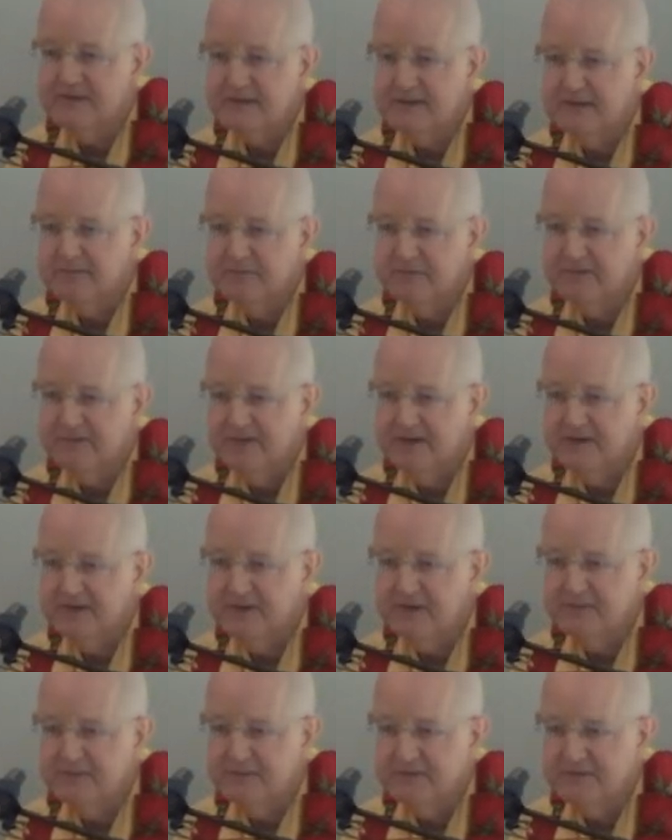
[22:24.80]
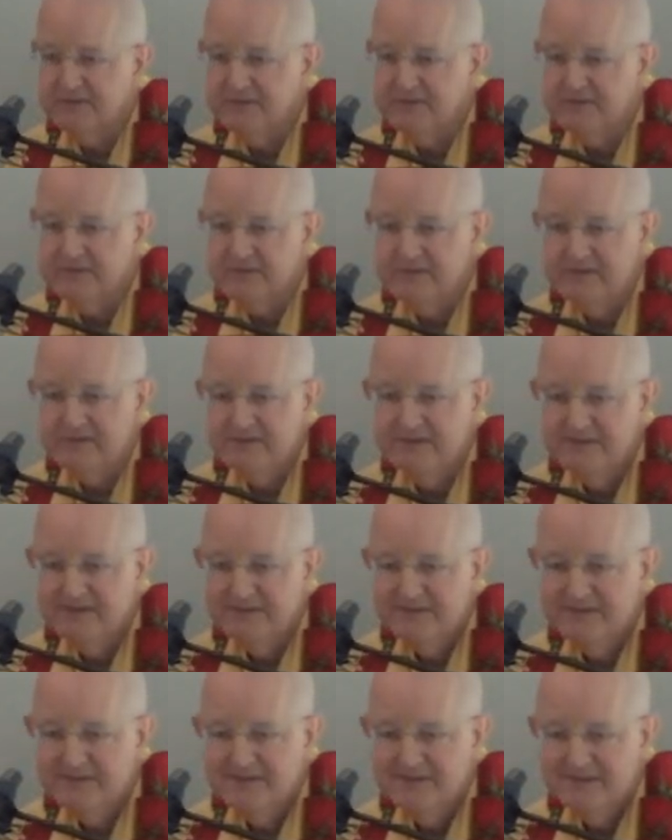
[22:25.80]
is the professor position.
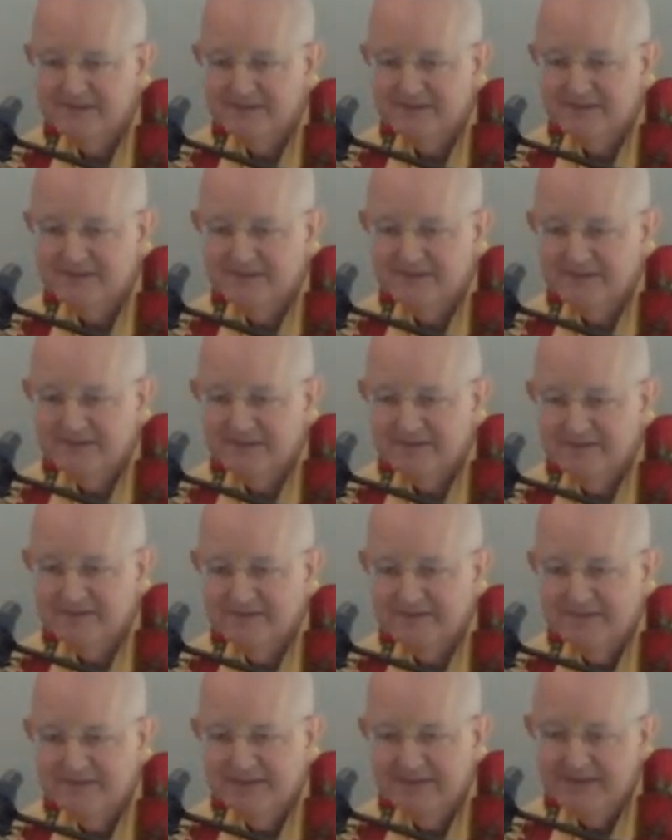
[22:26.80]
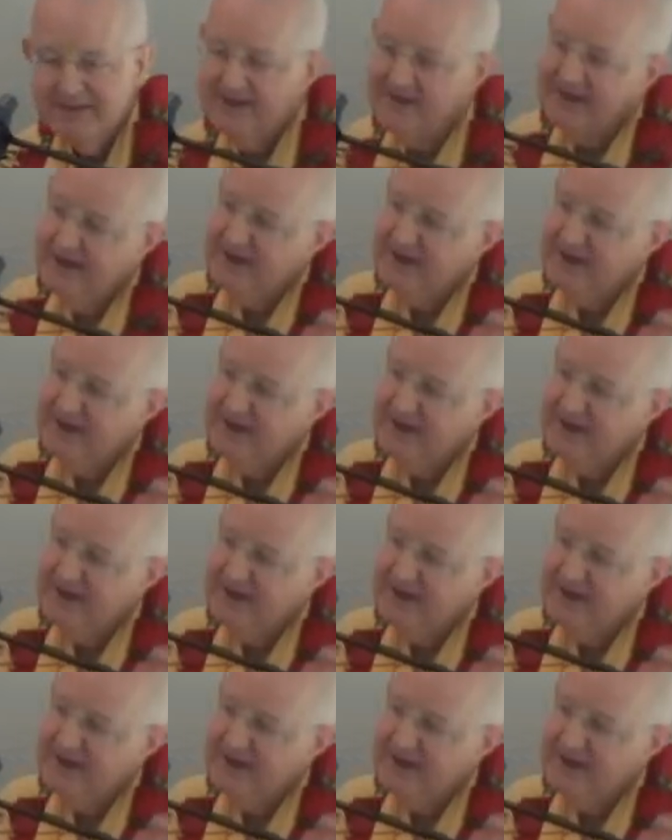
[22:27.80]
I'm going to